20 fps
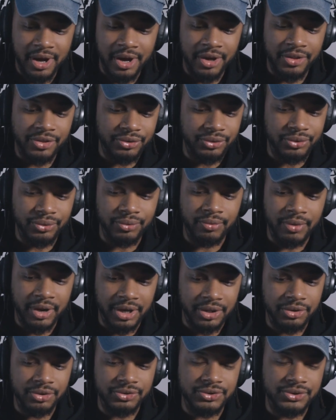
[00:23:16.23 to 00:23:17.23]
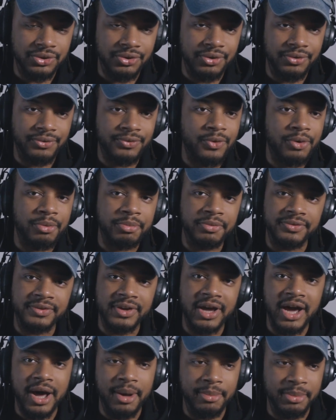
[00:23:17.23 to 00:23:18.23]
other directors in their form of
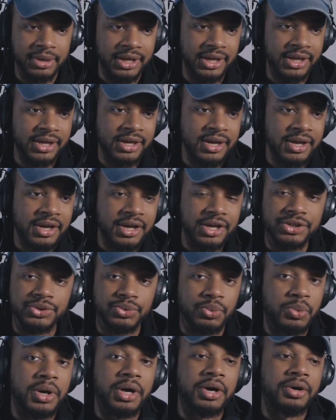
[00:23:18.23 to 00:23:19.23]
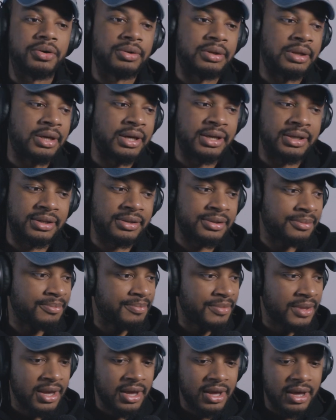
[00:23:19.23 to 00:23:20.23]
comedy as well. Like,
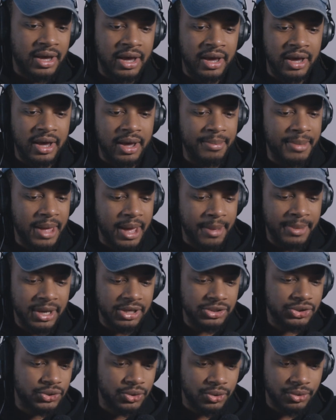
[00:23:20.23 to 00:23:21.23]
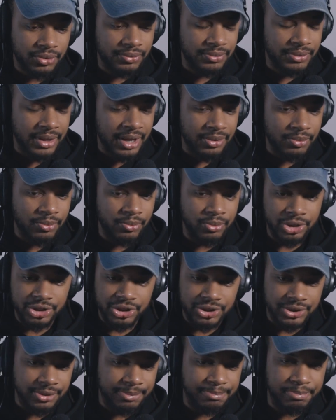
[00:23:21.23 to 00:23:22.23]
uh, I'm not, I'm not sure like
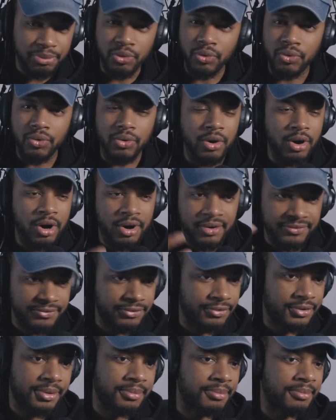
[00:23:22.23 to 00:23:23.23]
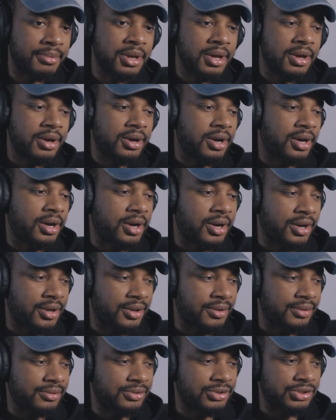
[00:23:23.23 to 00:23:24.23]
which to pull off from uh,
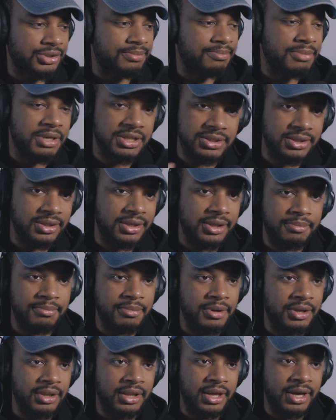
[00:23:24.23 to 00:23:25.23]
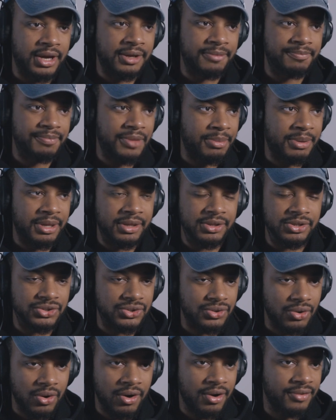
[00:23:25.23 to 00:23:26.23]
just mentally, but like, I mean,
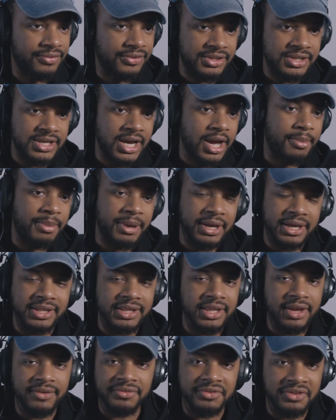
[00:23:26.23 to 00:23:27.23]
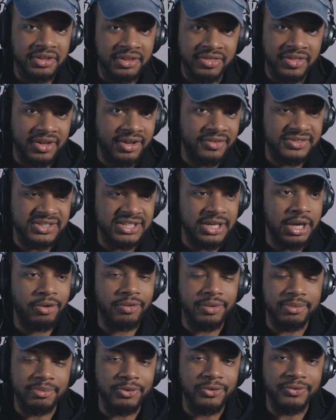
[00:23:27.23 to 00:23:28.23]
just off the top, I could definitely think of
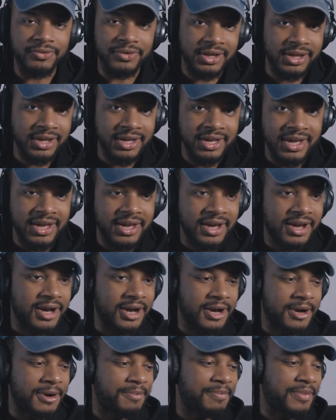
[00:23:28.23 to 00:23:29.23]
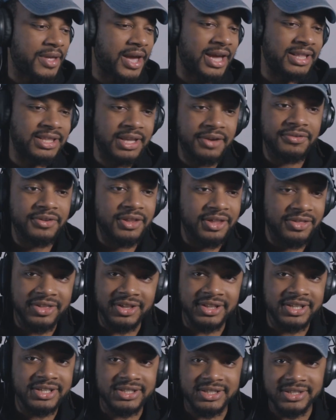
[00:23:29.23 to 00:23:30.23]
Scary Movie. Um, I definitely
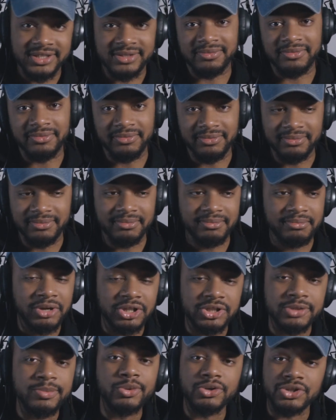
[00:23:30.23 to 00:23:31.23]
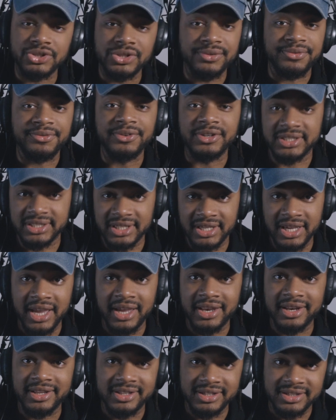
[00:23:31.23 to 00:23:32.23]
think this is much more
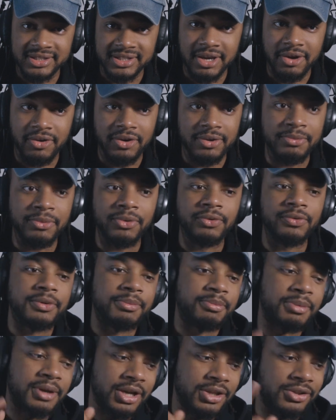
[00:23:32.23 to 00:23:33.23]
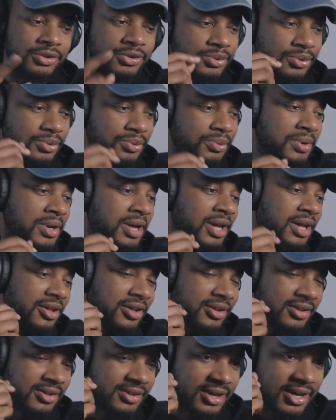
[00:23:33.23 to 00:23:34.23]
sophisticated than Scary Movie, but I do
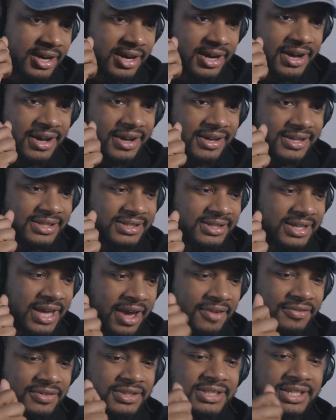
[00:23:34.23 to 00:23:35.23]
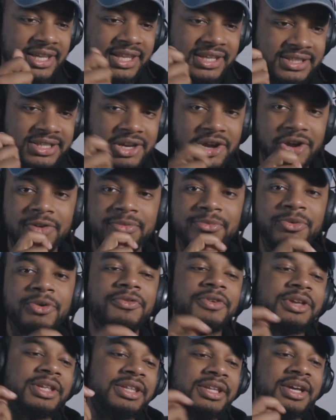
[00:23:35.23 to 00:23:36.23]
uh have to say that Scary
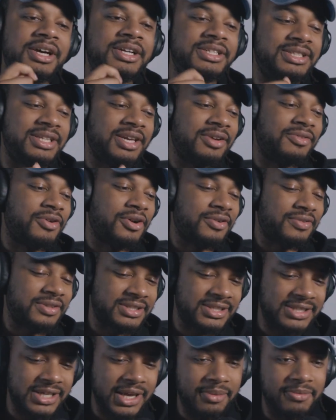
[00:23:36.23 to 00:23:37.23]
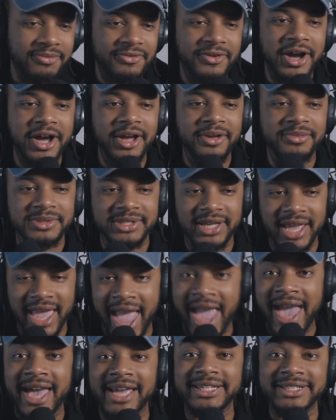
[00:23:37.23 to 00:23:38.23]
Movie does give off the same vibes
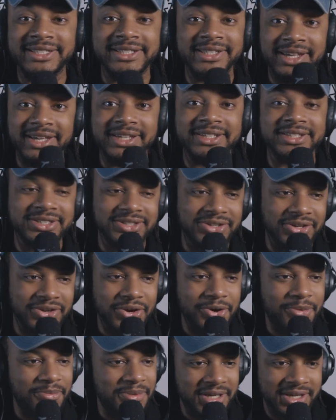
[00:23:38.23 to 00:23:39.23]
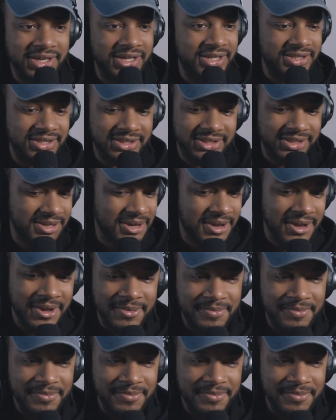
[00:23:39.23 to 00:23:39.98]
as this, you know, because